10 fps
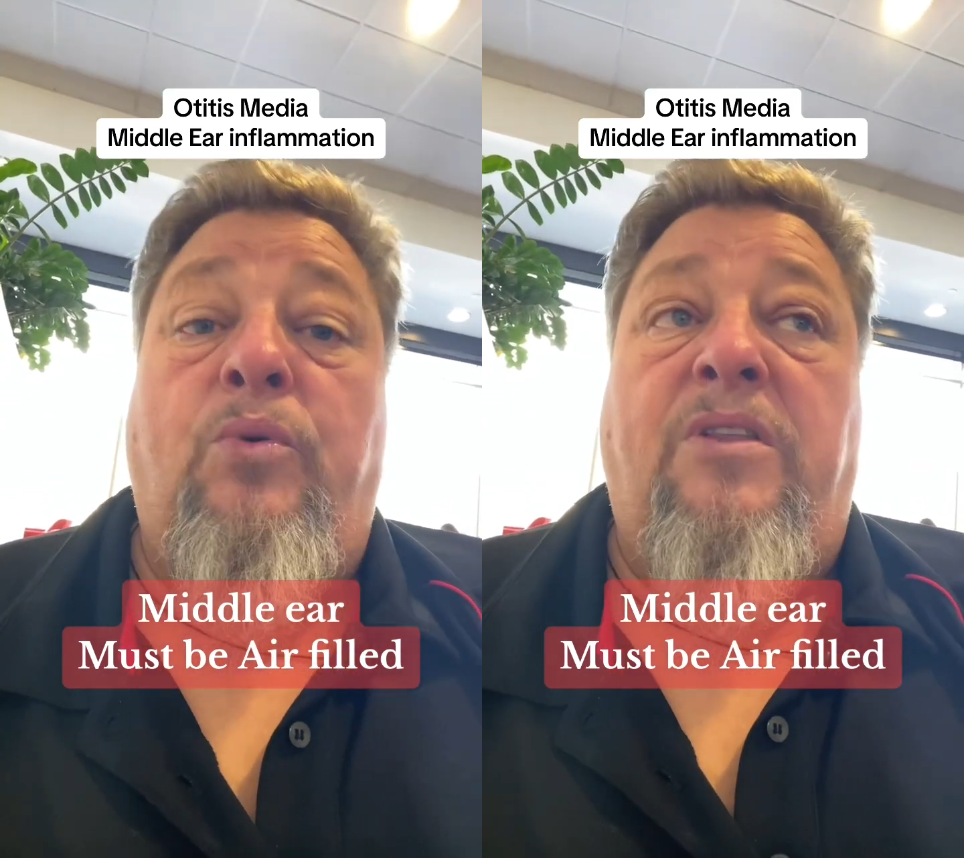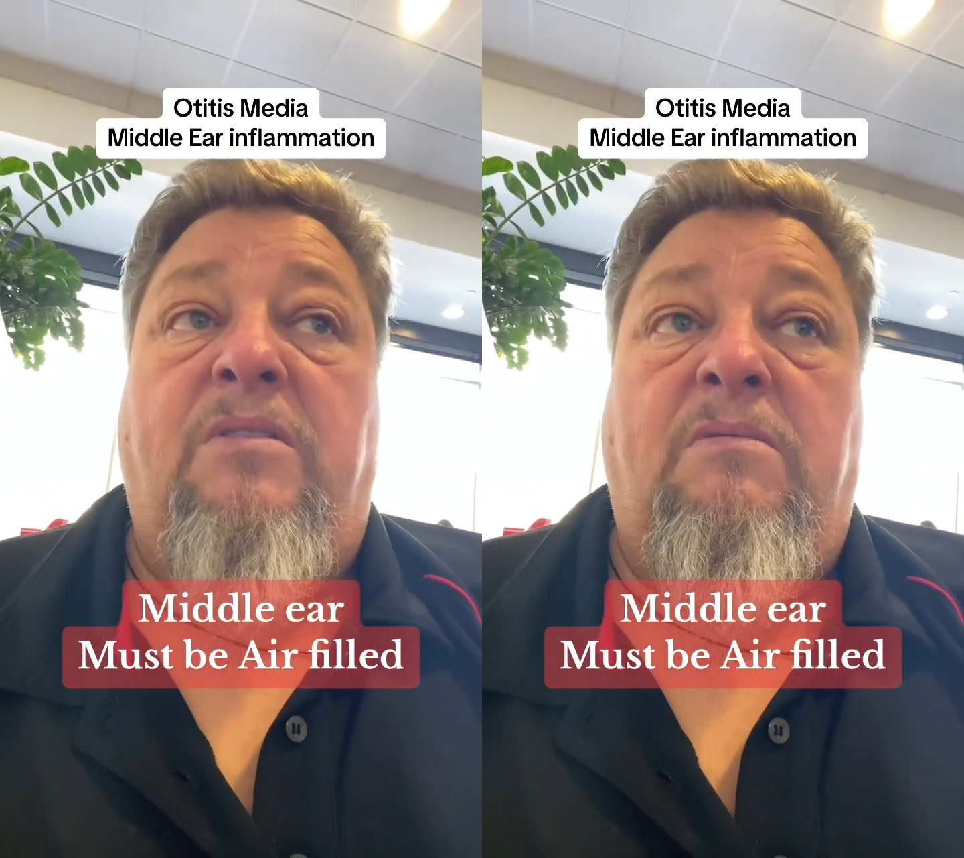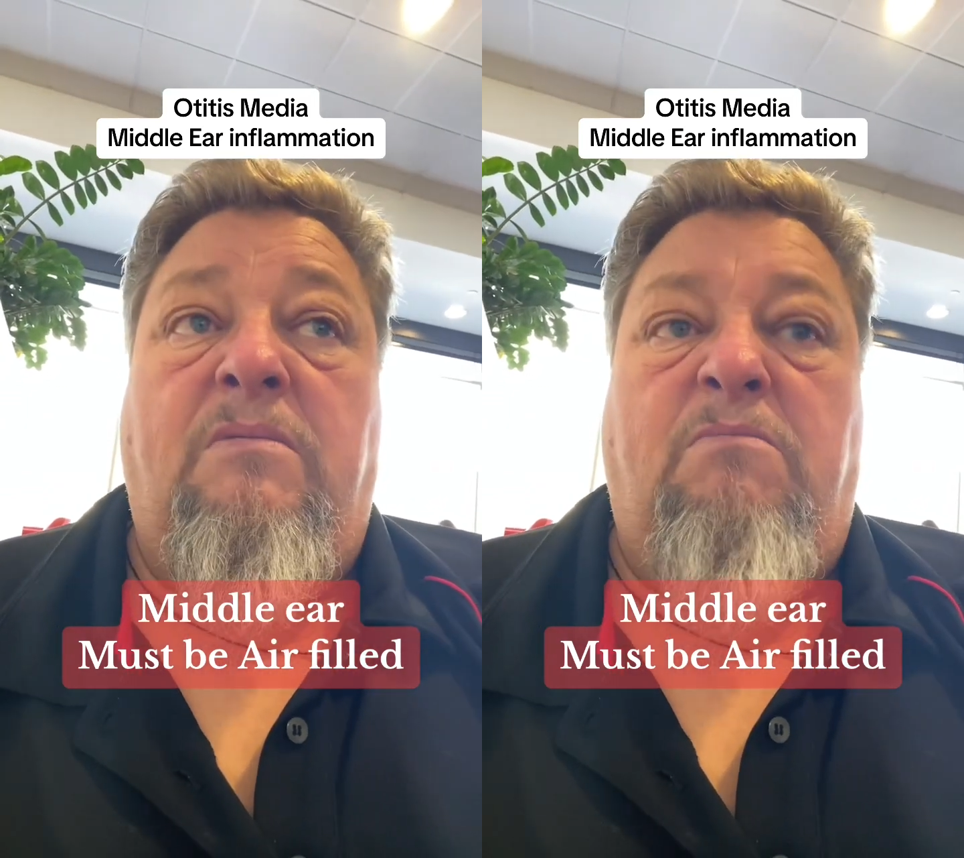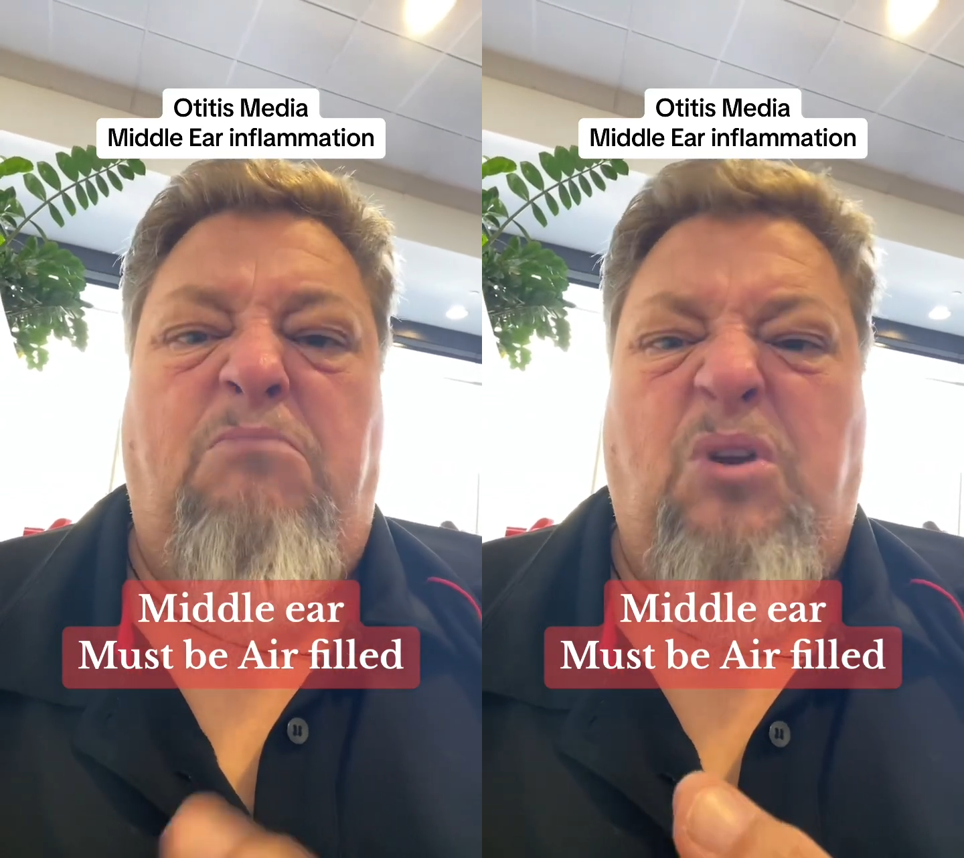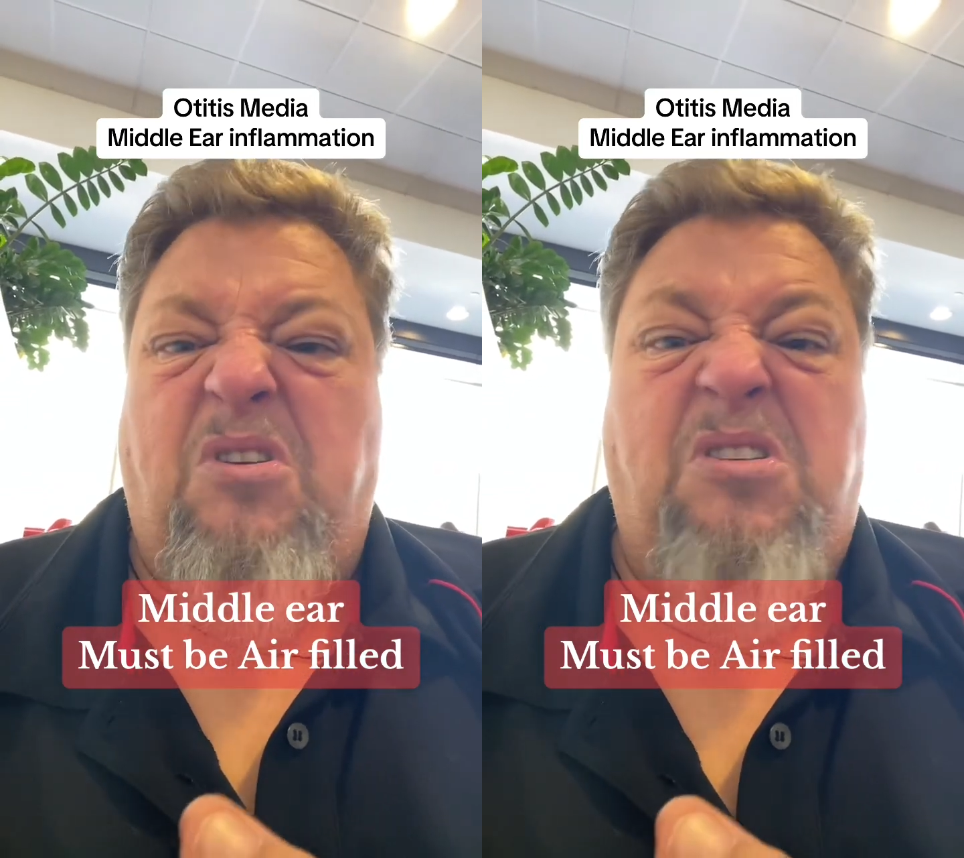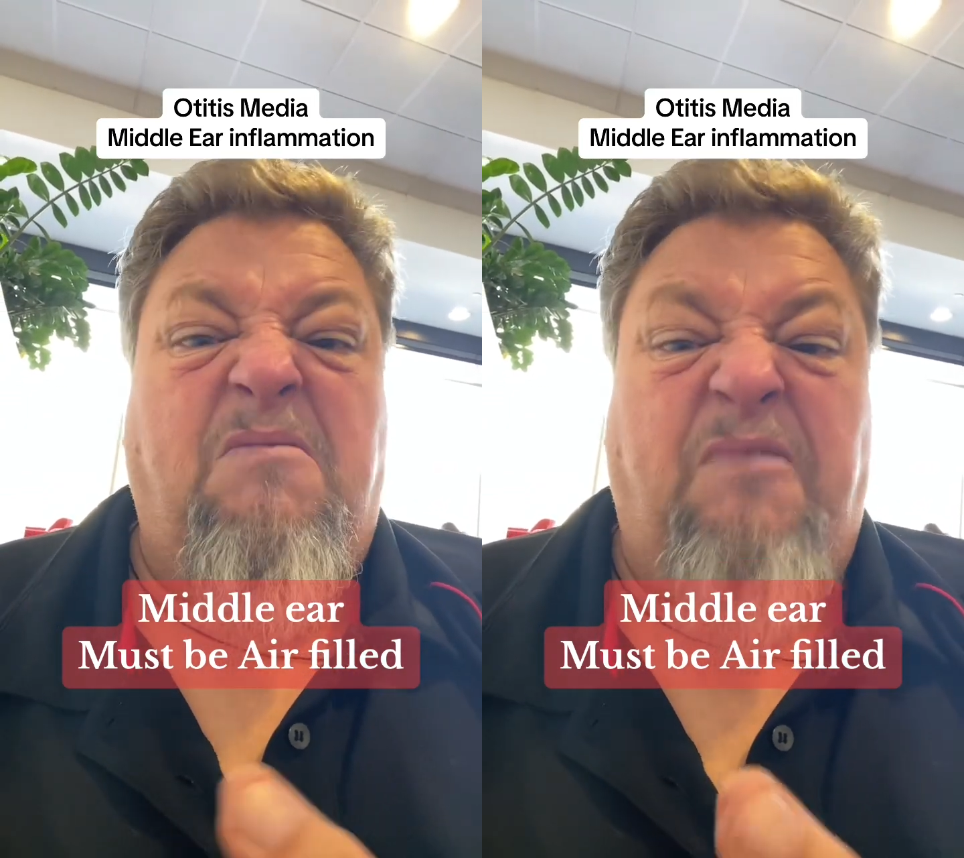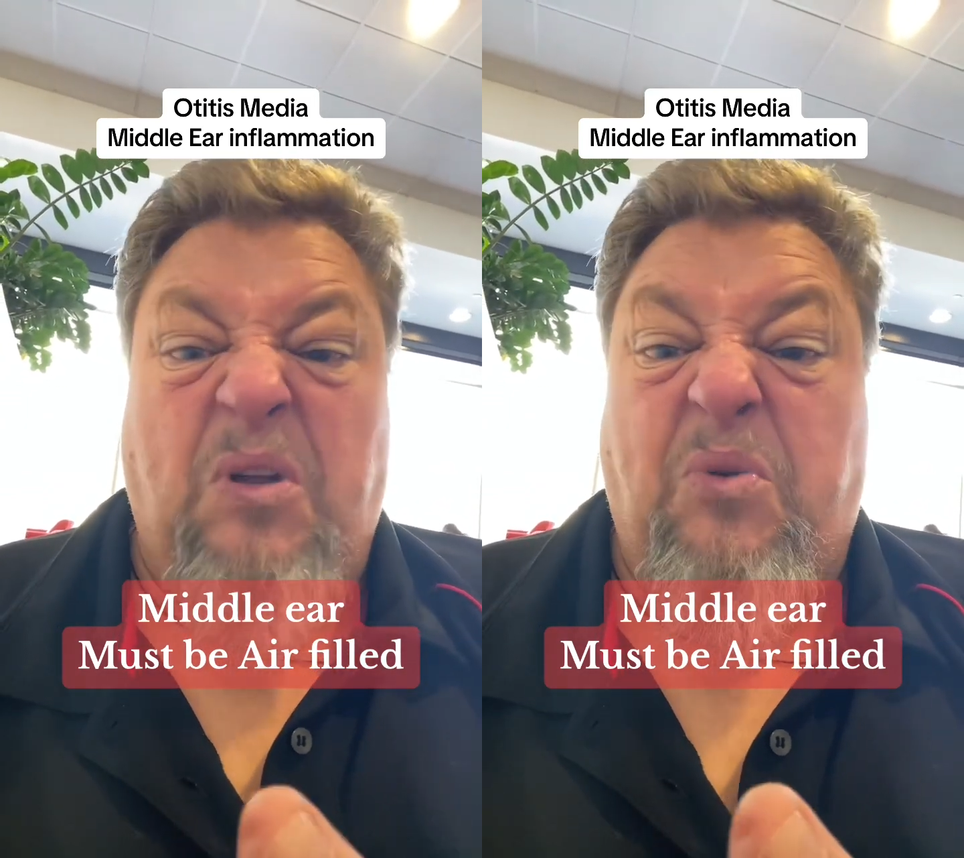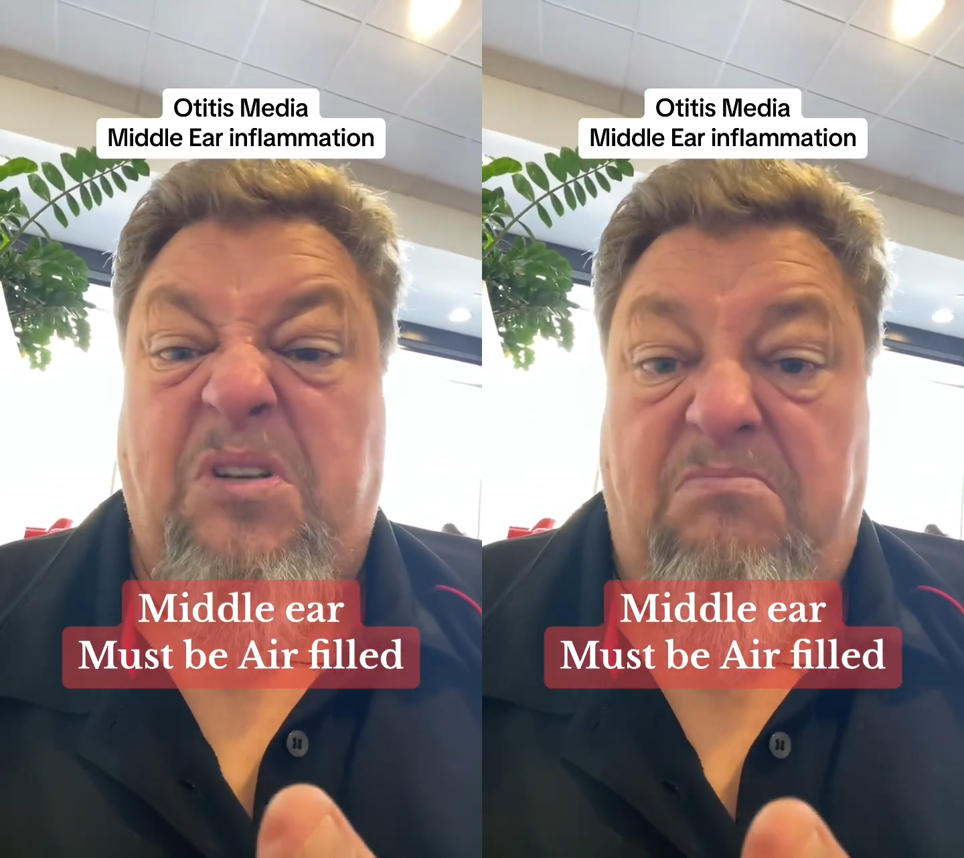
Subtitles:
with mucus and fluid.